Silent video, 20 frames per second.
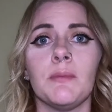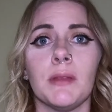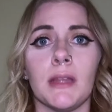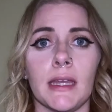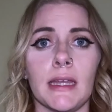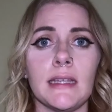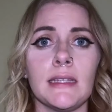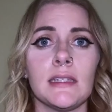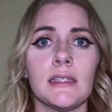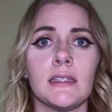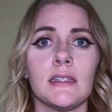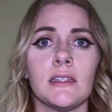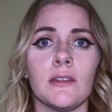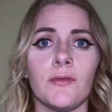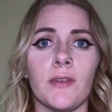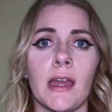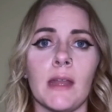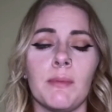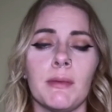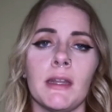place to
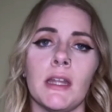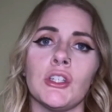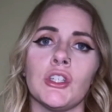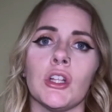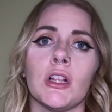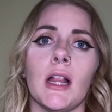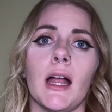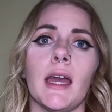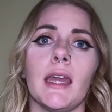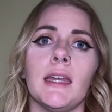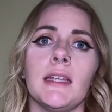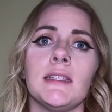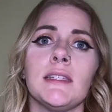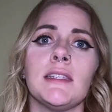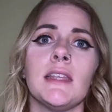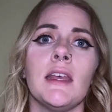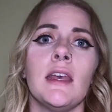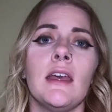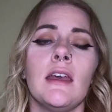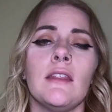find potential clients.